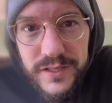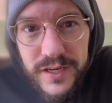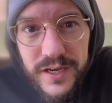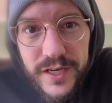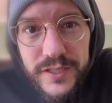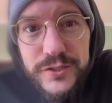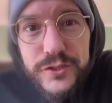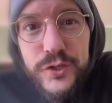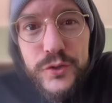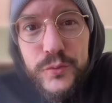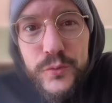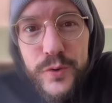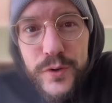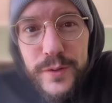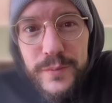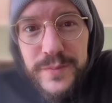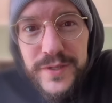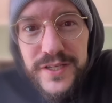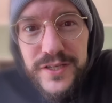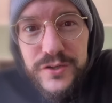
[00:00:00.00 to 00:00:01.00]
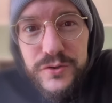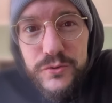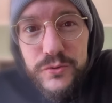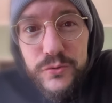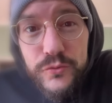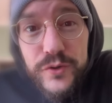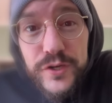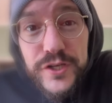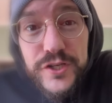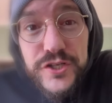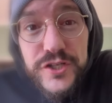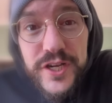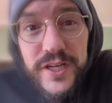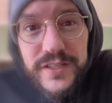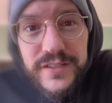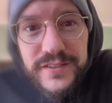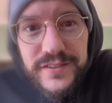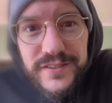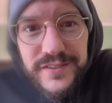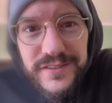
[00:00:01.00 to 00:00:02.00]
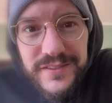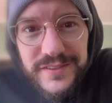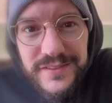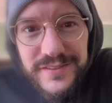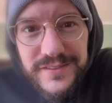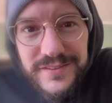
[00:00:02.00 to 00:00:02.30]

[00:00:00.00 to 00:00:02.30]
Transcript: I don't want to be rejected.